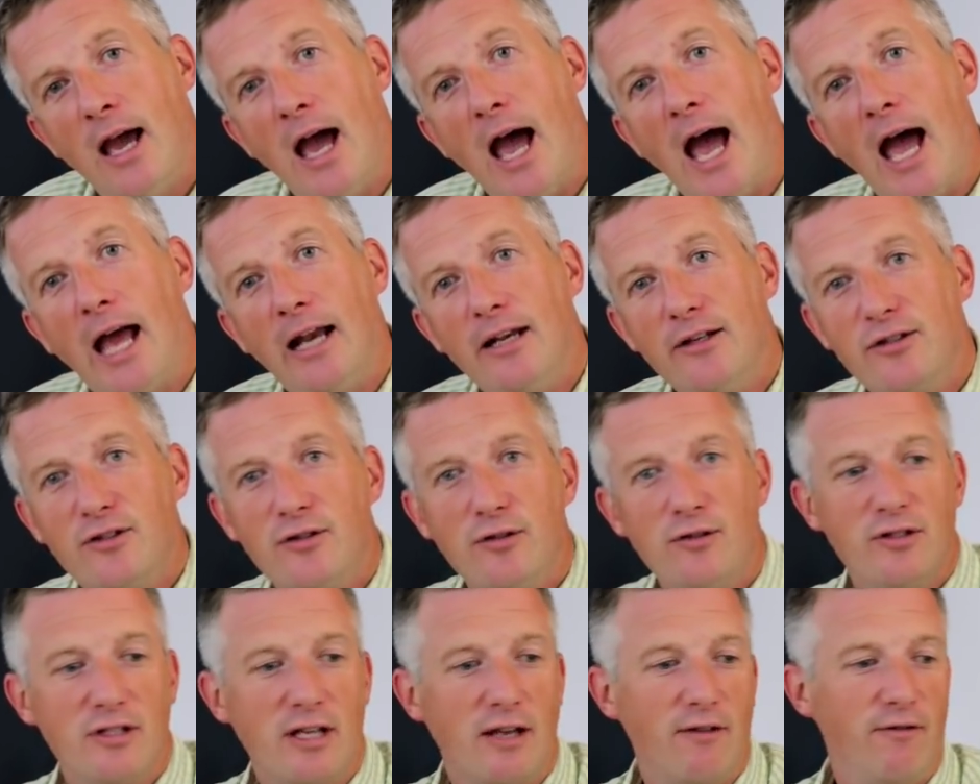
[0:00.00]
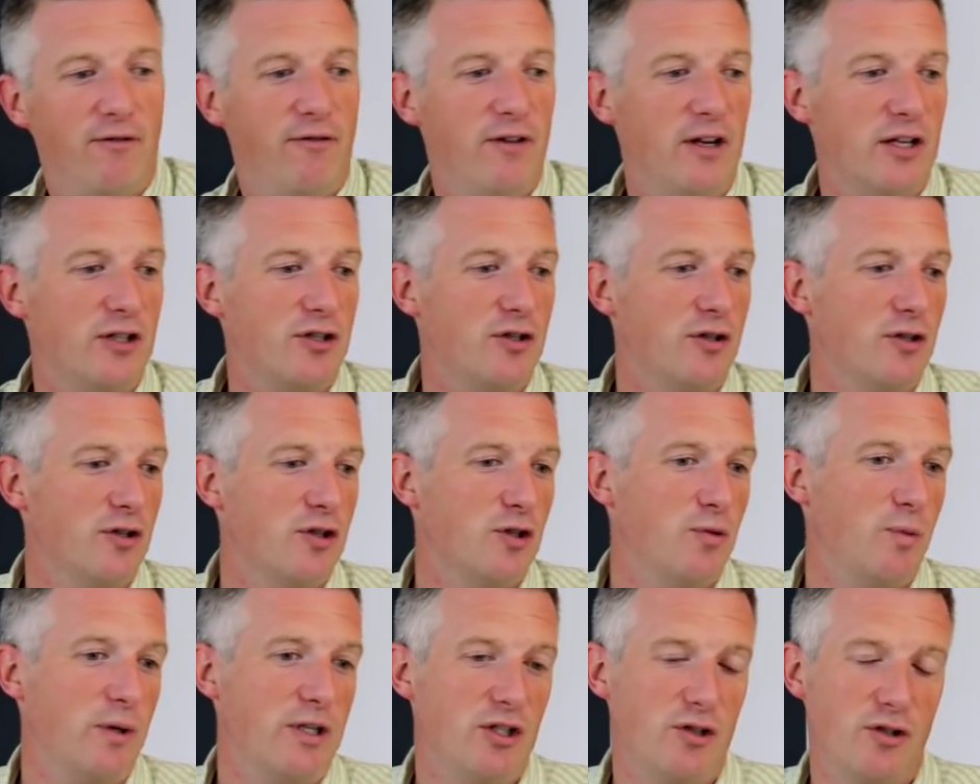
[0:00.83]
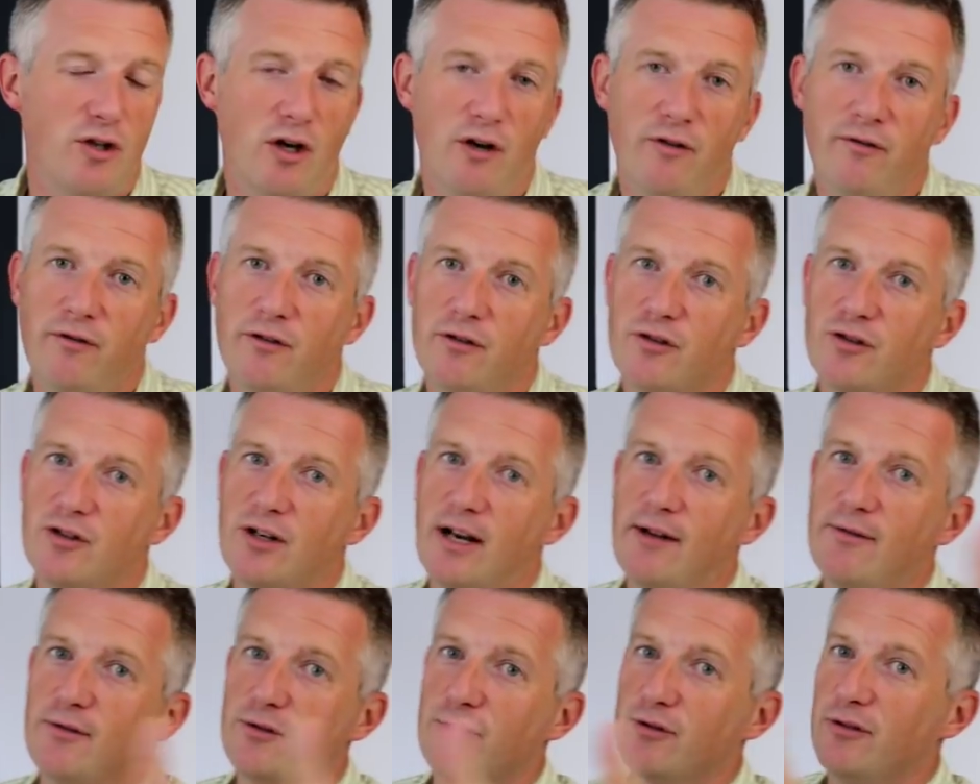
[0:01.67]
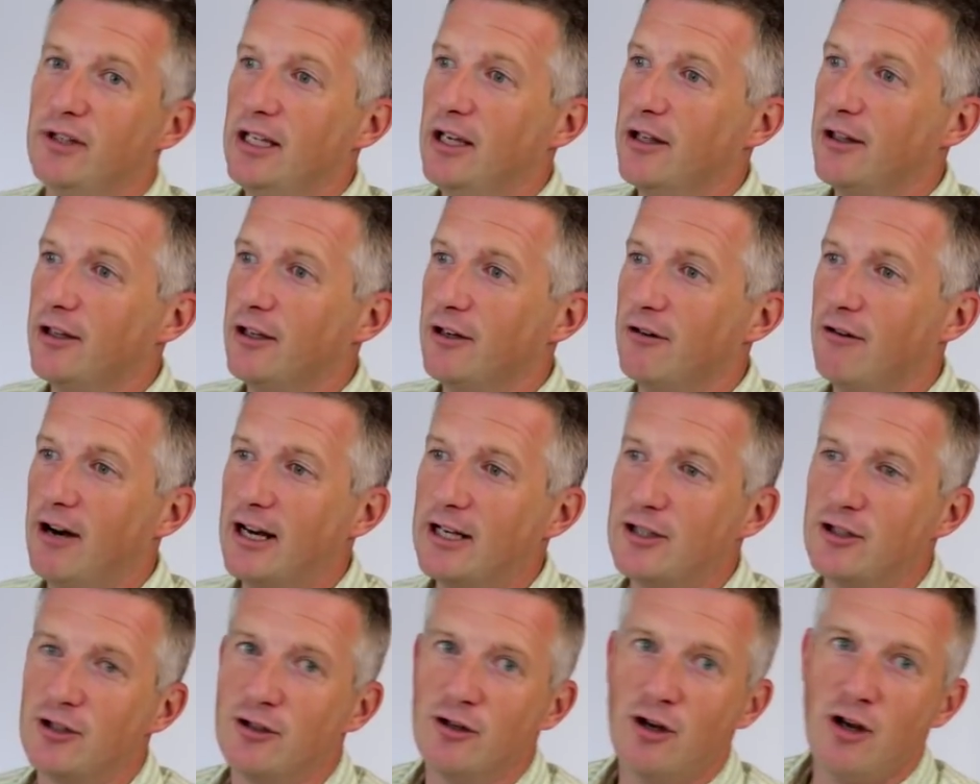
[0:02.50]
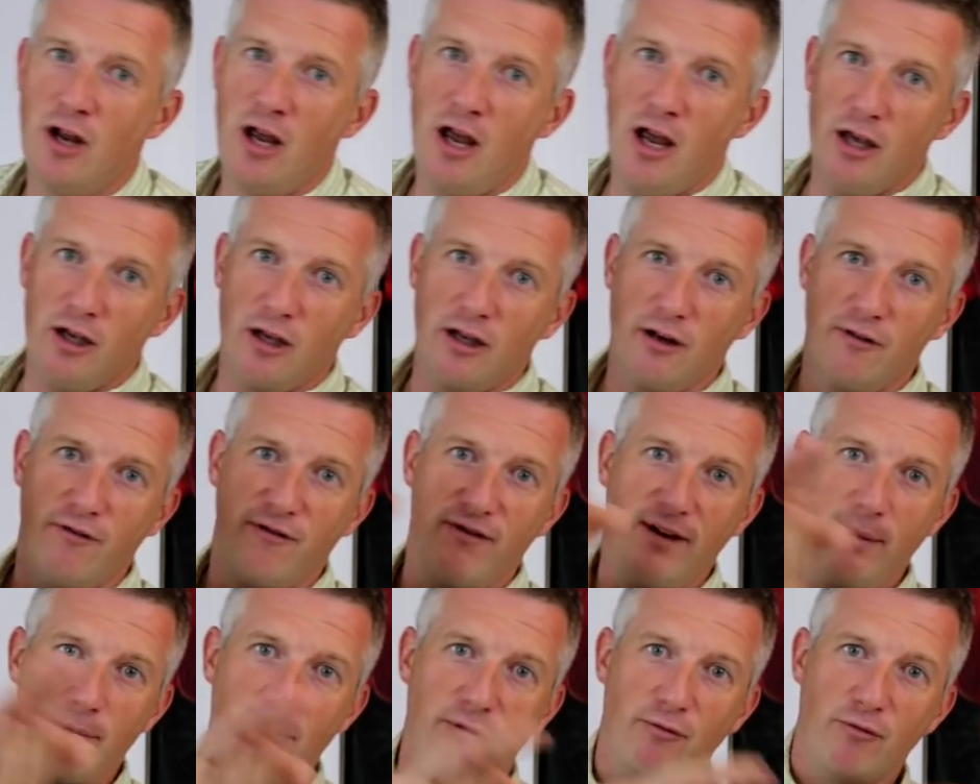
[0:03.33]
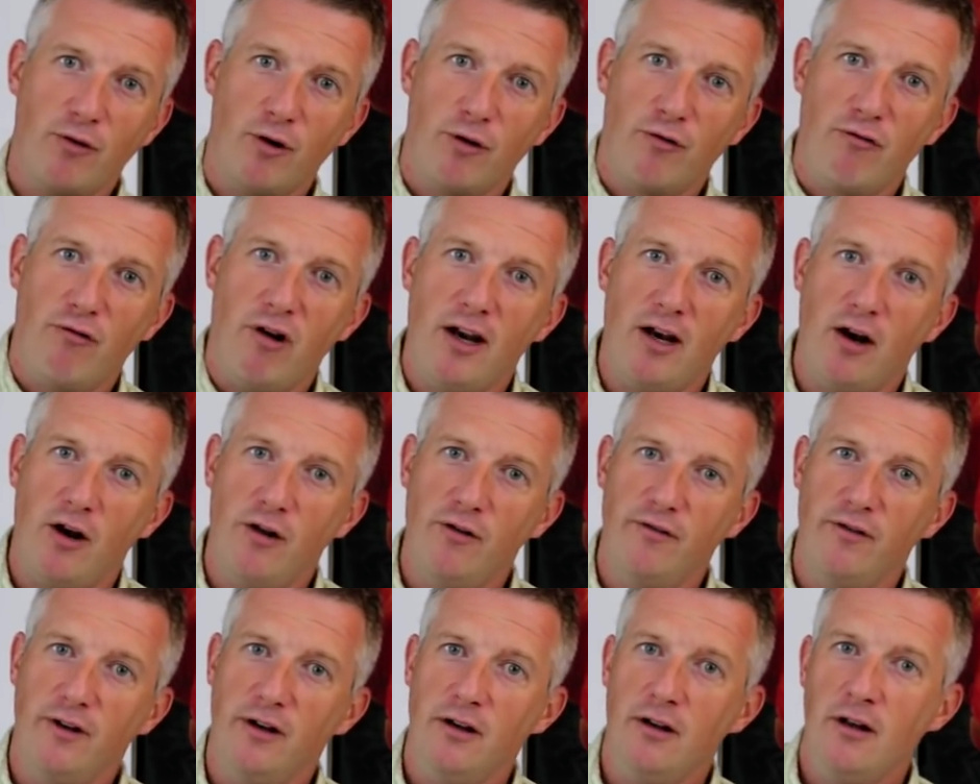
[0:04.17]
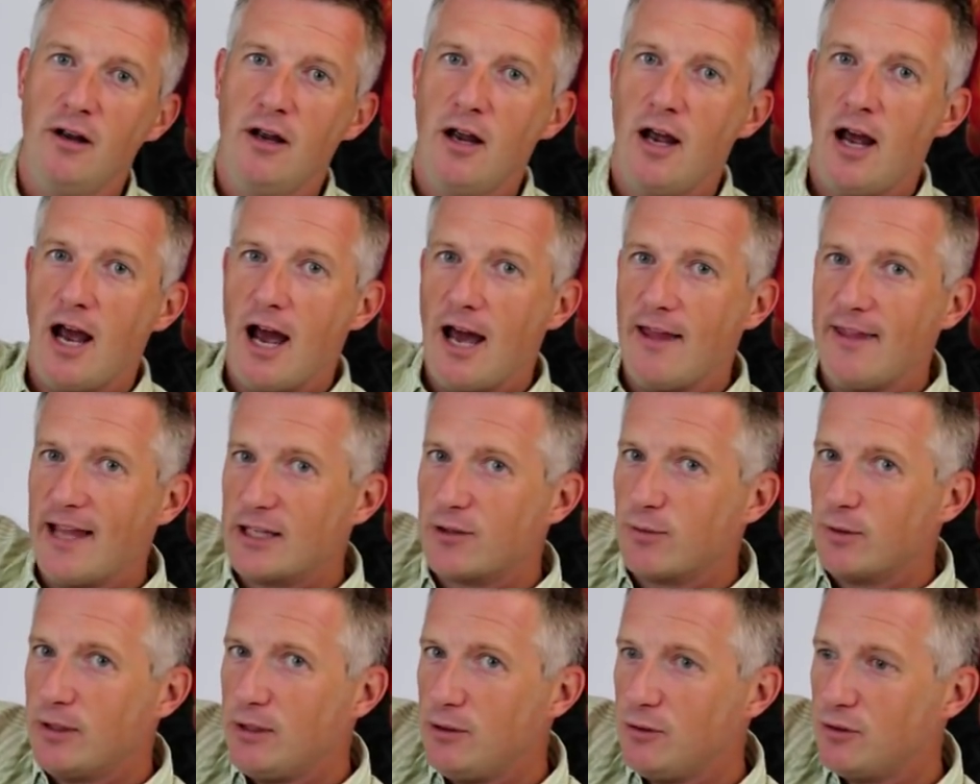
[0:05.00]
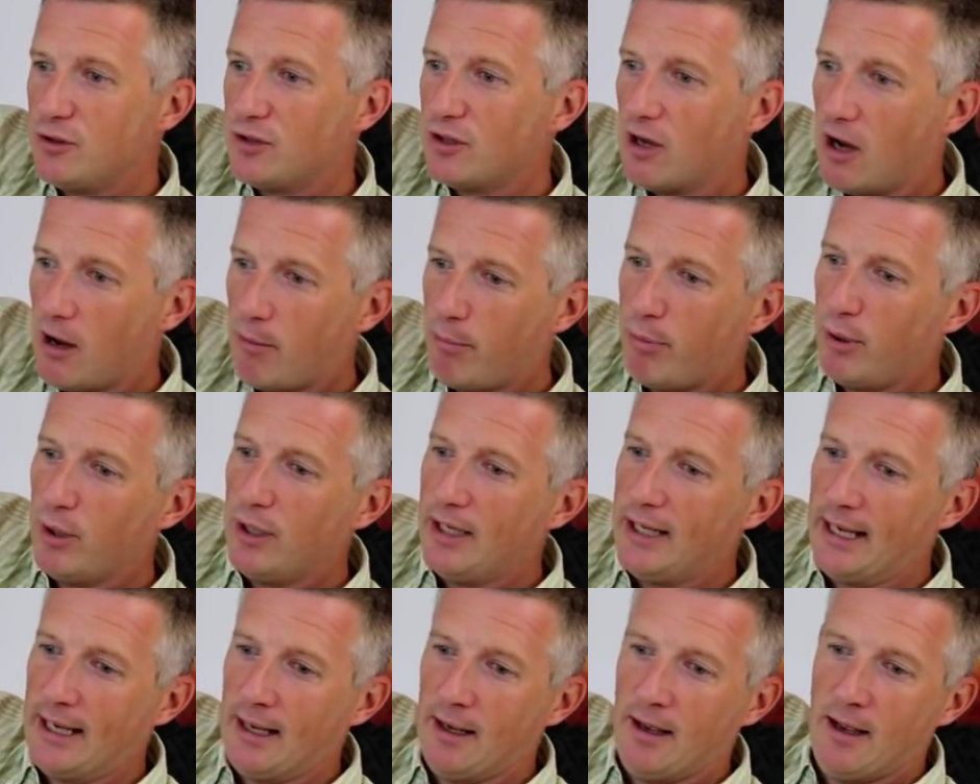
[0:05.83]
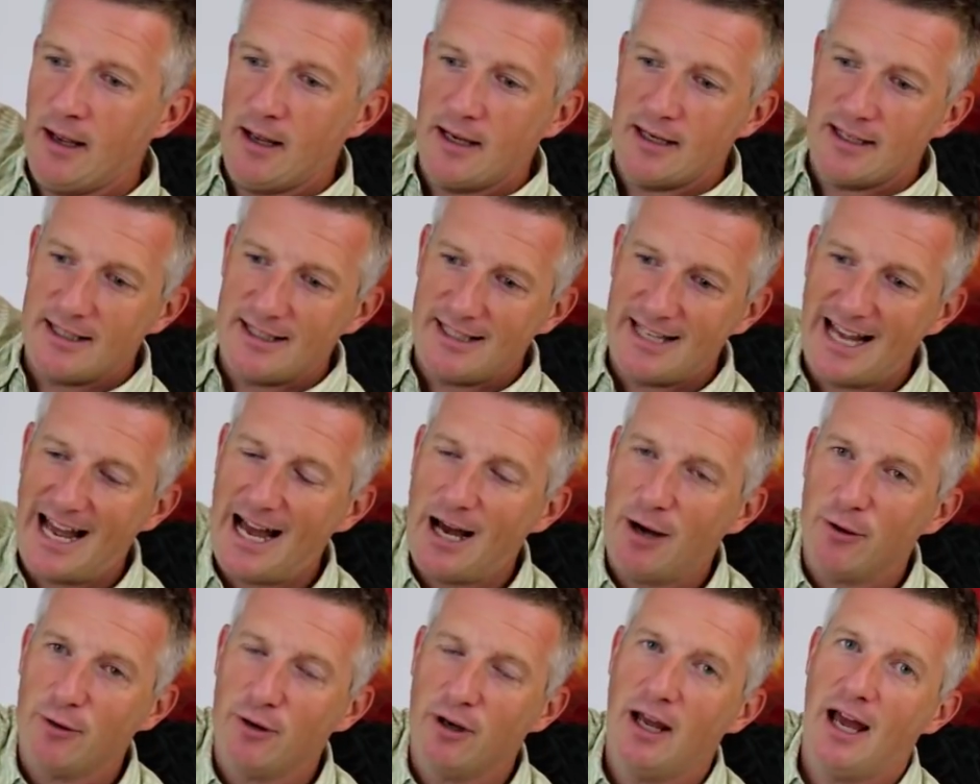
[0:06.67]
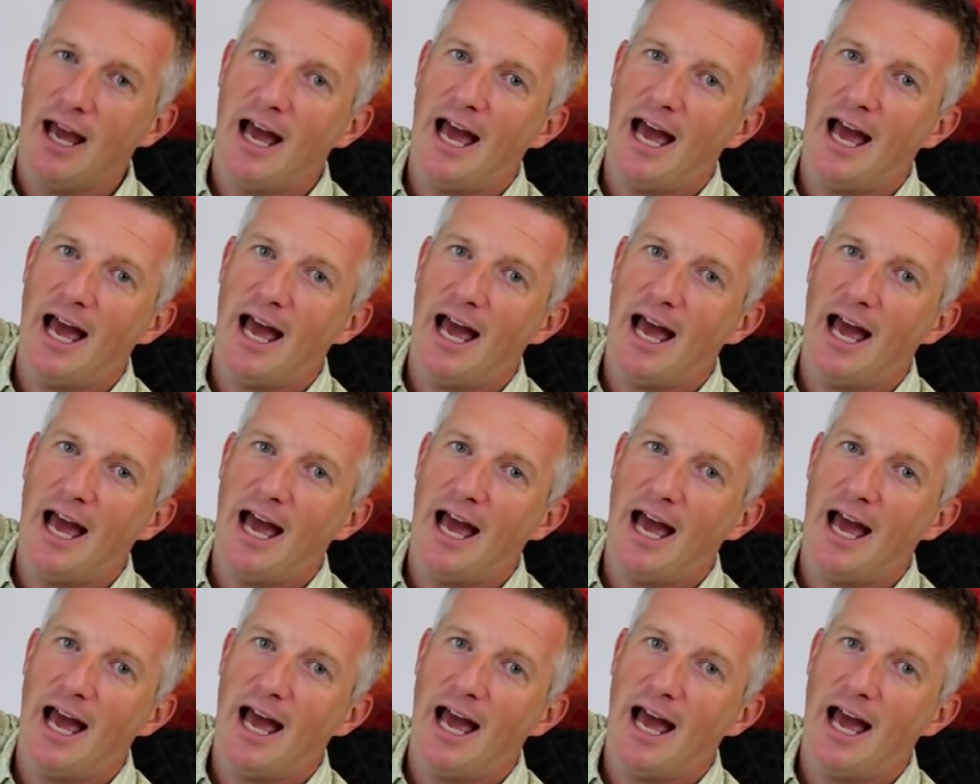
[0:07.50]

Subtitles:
And as soon as that fish switches over and travels in the other direction, you're going to flip the rod right over, and that's when you start pulling down